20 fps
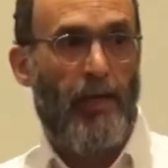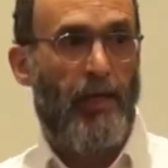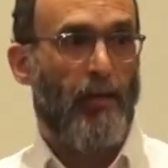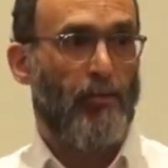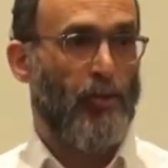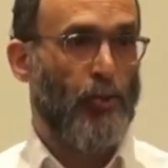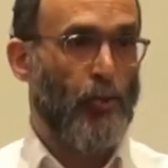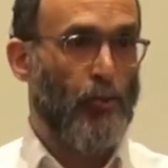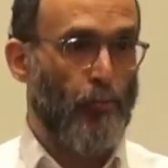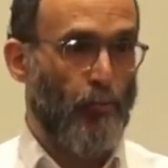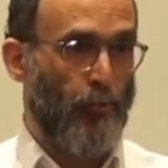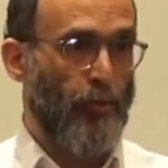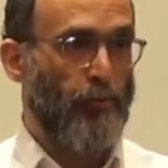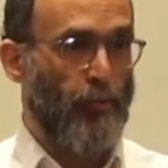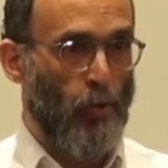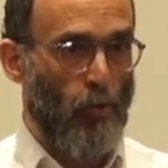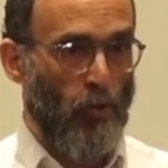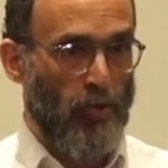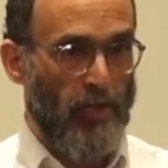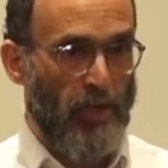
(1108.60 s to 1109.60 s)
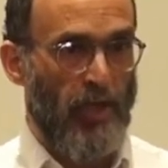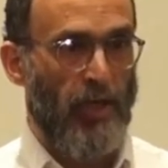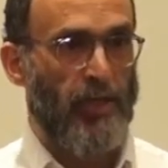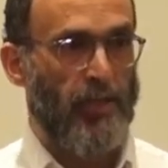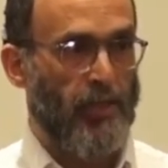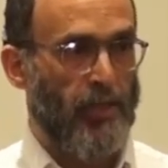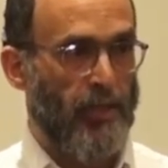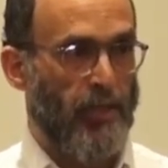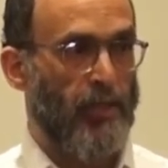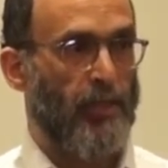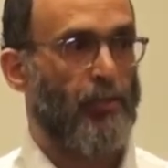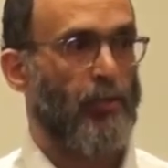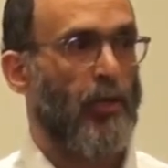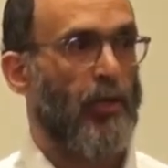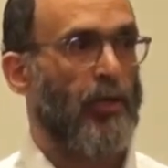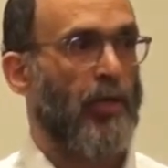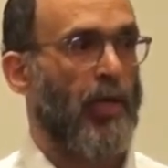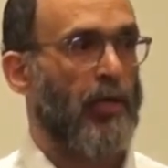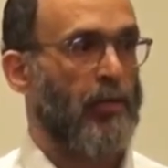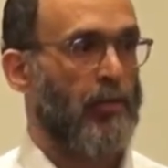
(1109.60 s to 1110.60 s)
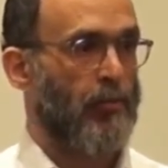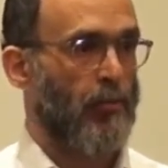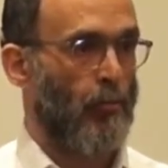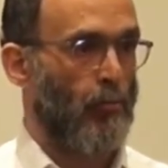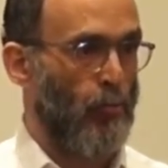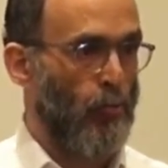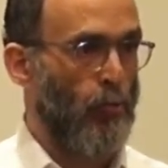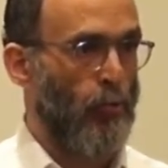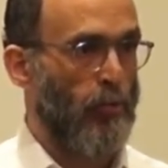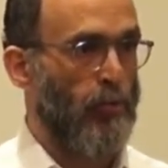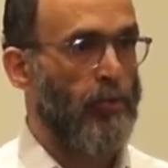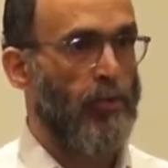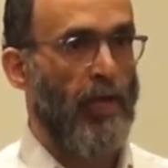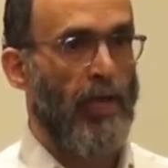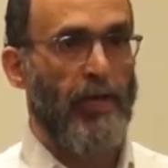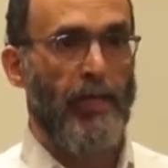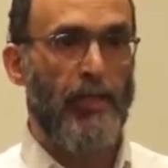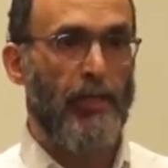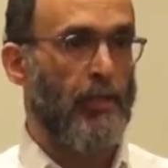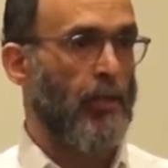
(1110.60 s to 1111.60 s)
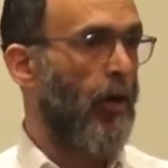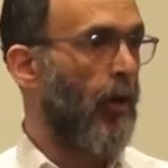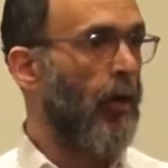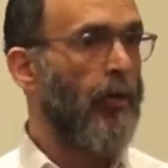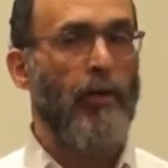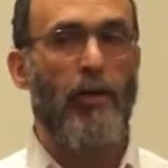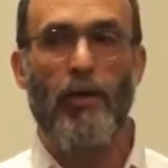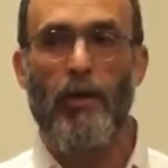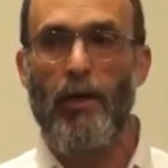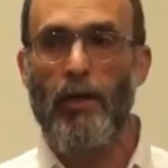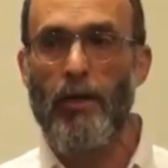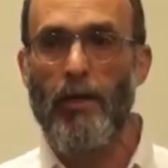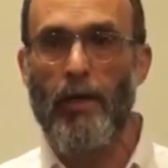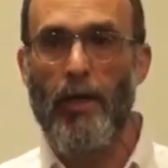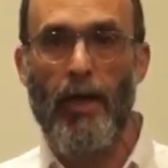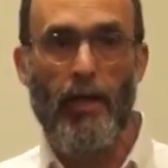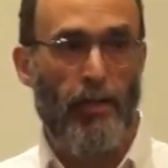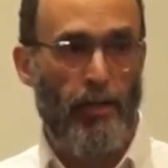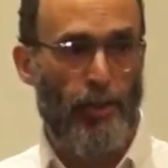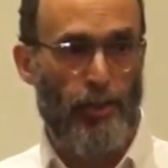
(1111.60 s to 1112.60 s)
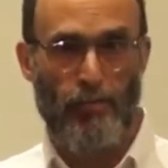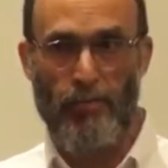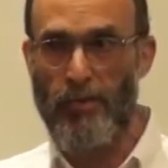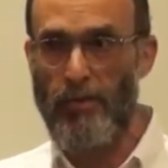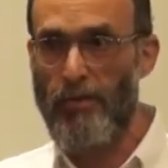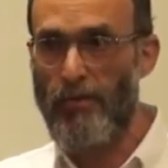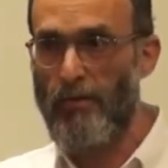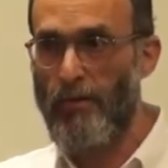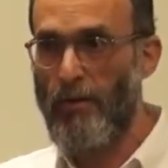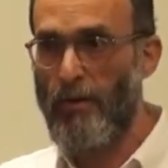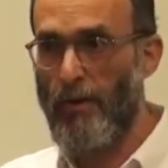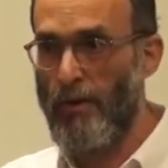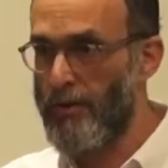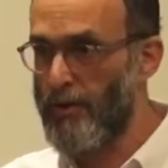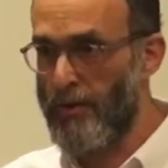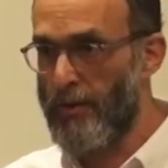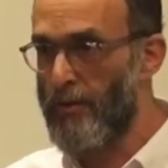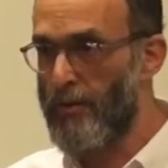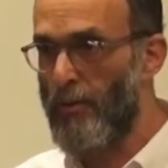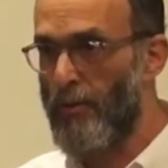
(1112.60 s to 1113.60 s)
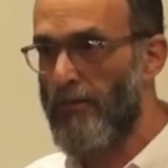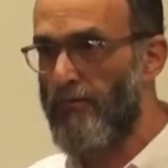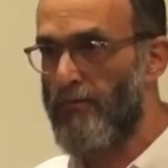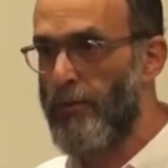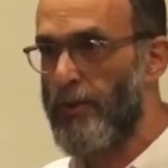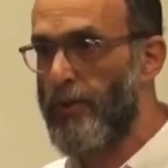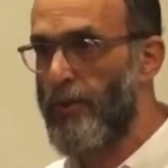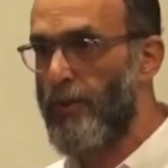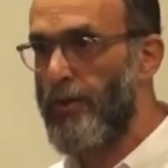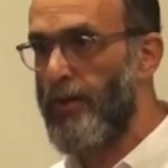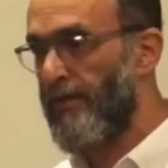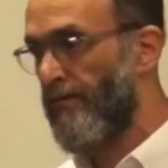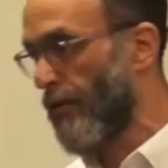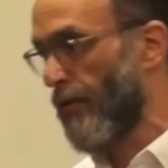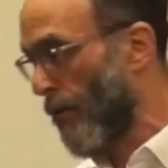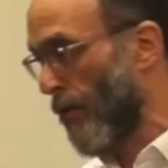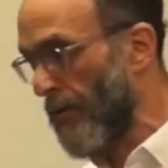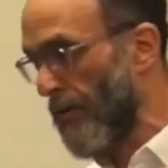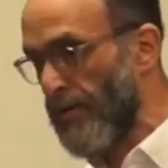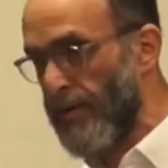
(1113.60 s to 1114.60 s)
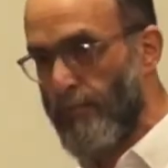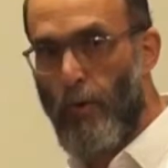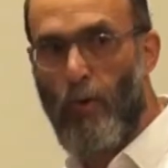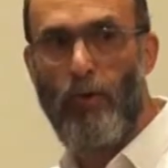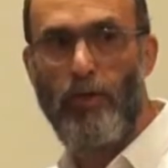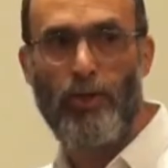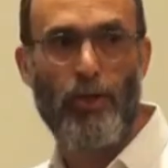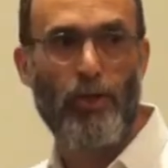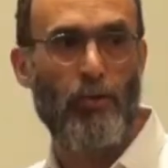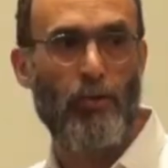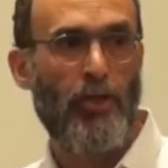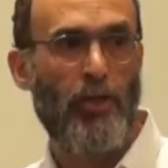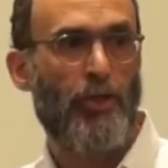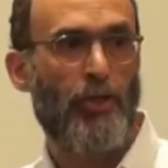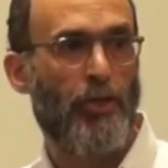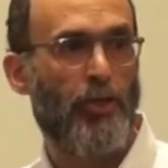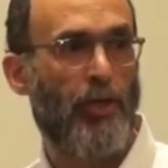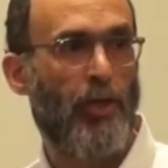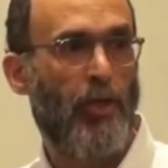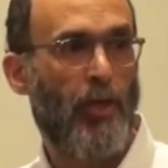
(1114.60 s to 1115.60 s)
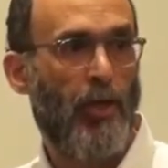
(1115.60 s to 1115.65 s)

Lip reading: There was a Supreme Court case in Israel that ruled that he is ineligible under the law of return, even though he was born Jewish.